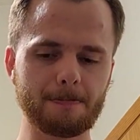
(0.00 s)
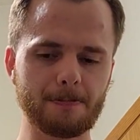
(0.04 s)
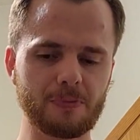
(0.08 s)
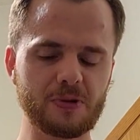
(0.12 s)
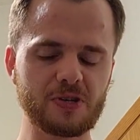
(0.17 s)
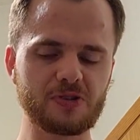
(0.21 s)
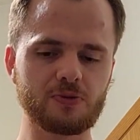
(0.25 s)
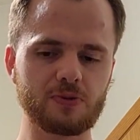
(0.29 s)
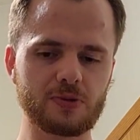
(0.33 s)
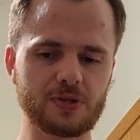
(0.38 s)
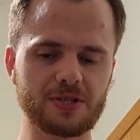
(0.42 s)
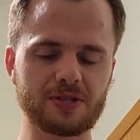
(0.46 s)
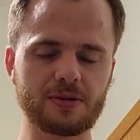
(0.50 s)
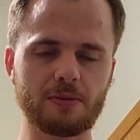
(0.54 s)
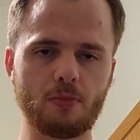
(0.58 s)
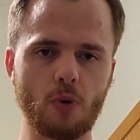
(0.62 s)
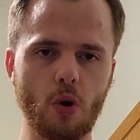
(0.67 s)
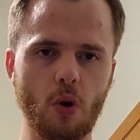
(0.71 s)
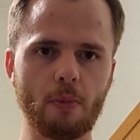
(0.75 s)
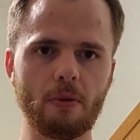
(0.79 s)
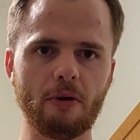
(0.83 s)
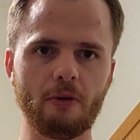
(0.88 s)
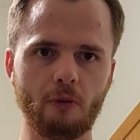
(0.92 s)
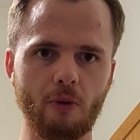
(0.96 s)
This was a
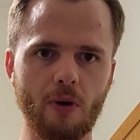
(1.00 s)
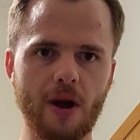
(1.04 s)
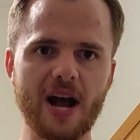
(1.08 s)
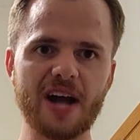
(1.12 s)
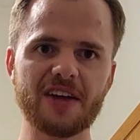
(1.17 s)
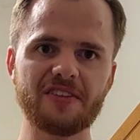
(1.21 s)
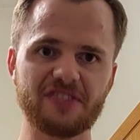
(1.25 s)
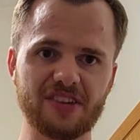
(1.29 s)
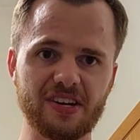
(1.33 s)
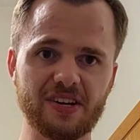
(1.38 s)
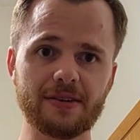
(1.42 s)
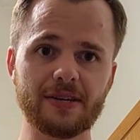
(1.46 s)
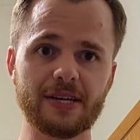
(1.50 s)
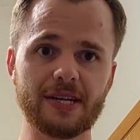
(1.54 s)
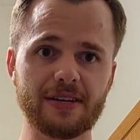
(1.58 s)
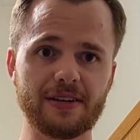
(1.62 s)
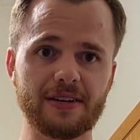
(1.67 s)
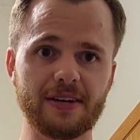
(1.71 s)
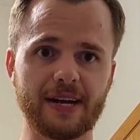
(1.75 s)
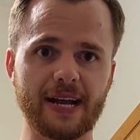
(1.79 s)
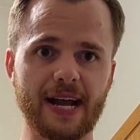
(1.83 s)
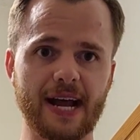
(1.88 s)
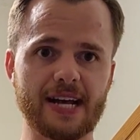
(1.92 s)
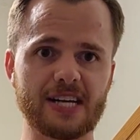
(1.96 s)
moment where I did
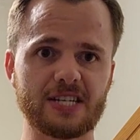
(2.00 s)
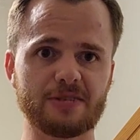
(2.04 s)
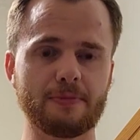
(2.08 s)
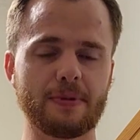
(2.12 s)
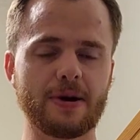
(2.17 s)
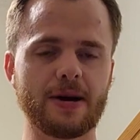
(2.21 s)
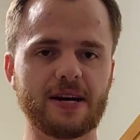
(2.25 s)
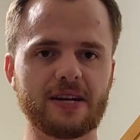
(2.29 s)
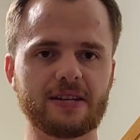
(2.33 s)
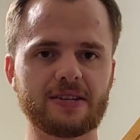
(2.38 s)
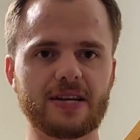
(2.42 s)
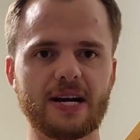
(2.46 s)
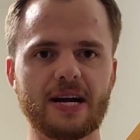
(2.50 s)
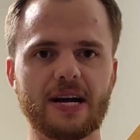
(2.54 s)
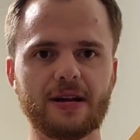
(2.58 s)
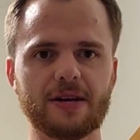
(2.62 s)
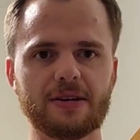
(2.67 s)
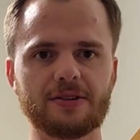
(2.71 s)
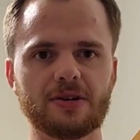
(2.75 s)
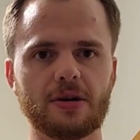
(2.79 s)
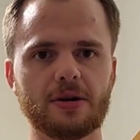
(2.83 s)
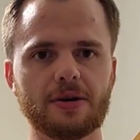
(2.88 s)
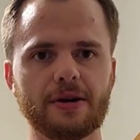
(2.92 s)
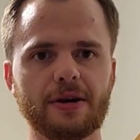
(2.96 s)
need to cast my
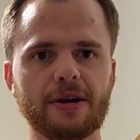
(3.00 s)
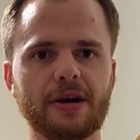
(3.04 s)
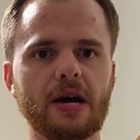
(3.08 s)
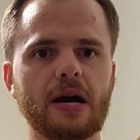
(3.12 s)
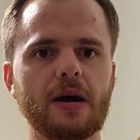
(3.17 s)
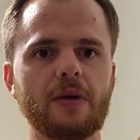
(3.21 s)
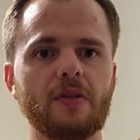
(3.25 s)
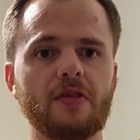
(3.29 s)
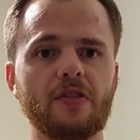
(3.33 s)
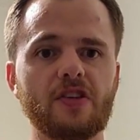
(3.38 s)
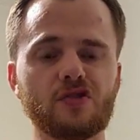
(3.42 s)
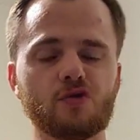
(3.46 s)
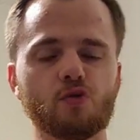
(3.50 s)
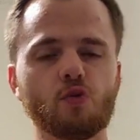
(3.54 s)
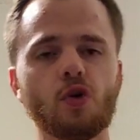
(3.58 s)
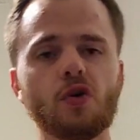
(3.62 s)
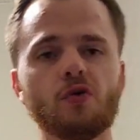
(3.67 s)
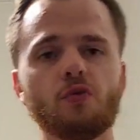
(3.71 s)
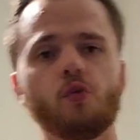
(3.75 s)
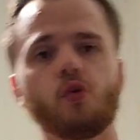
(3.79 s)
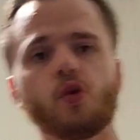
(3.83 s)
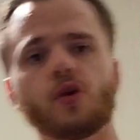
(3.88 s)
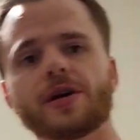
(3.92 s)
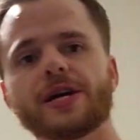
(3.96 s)
anxieties onto God. That this
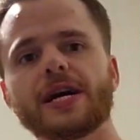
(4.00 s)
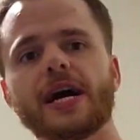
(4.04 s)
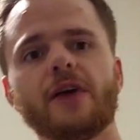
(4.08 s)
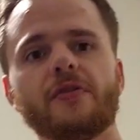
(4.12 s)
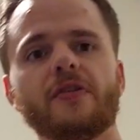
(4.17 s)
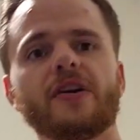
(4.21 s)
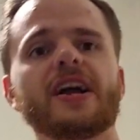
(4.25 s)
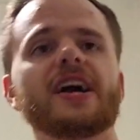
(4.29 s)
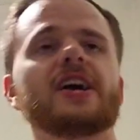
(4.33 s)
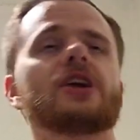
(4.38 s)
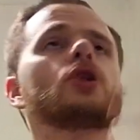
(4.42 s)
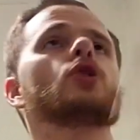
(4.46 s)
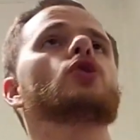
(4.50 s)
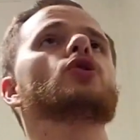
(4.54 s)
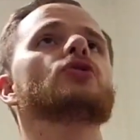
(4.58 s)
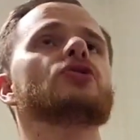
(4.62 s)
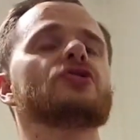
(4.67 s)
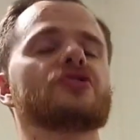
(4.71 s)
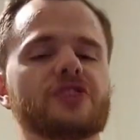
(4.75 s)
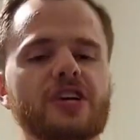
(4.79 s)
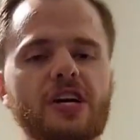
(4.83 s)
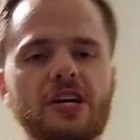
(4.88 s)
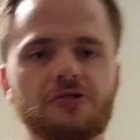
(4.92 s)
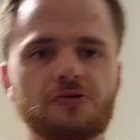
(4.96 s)
would work out. That I
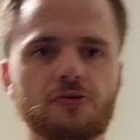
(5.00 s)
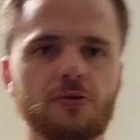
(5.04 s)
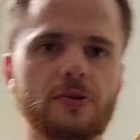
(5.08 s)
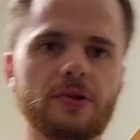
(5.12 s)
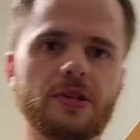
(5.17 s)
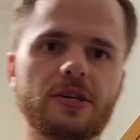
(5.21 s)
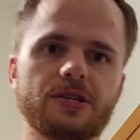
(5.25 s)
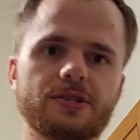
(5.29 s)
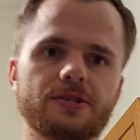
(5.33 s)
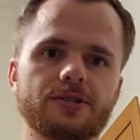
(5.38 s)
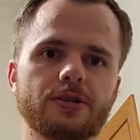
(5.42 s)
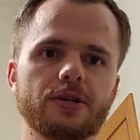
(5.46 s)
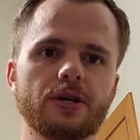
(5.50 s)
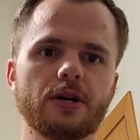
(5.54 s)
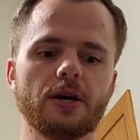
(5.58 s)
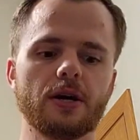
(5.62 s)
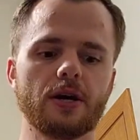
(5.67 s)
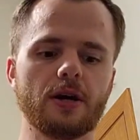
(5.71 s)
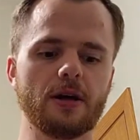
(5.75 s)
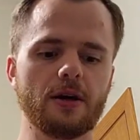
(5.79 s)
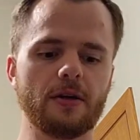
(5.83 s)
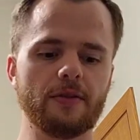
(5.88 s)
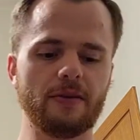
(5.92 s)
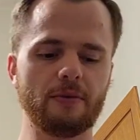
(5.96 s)
could schedule this.
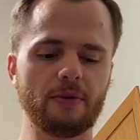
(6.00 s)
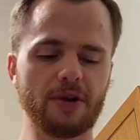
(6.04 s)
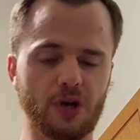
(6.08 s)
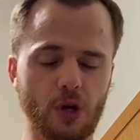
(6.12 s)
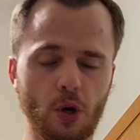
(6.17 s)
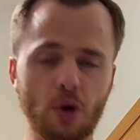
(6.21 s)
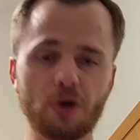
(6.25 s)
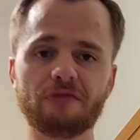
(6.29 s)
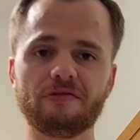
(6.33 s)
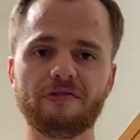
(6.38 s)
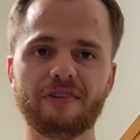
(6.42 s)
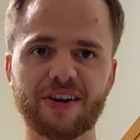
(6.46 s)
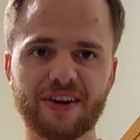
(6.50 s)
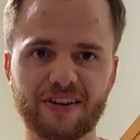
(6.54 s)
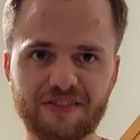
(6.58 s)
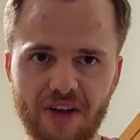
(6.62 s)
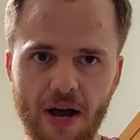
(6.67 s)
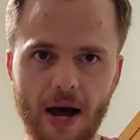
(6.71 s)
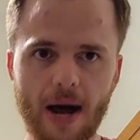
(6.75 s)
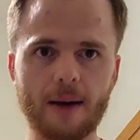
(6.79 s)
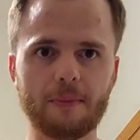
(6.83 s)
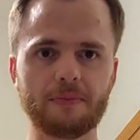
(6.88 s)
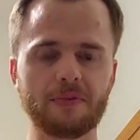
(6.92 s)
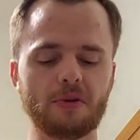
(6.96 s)
That we could find a
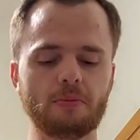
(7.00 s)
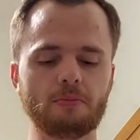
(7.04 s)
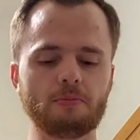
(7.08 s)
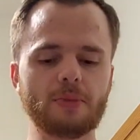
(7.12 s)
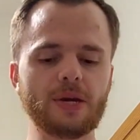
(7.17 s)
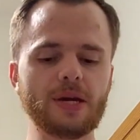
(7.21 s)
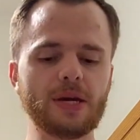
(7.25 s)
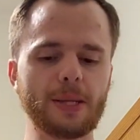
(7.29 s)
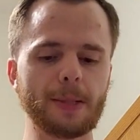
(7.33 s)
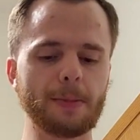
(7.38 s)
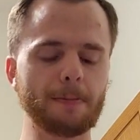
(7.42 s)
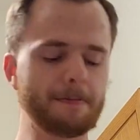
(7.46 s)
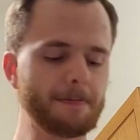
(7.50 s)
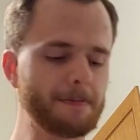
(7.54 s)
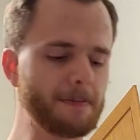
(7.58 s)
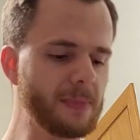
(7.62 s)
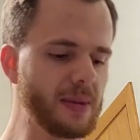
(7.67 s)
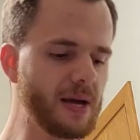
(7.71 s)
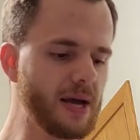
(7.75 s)
time to meet.